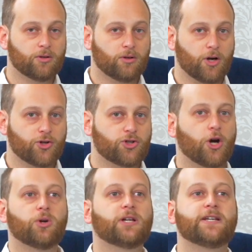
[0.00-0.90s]
are
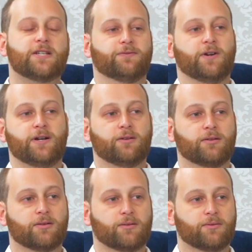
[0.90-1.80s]
totally different
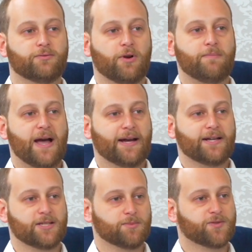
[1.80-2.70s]
from
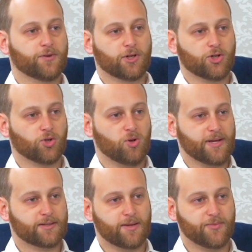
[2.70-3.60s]
mechanisms for
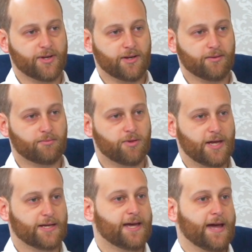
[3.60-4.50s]
controlling something
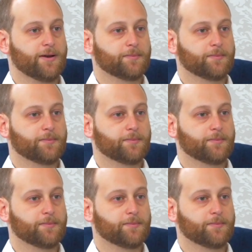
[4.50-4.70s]
that can.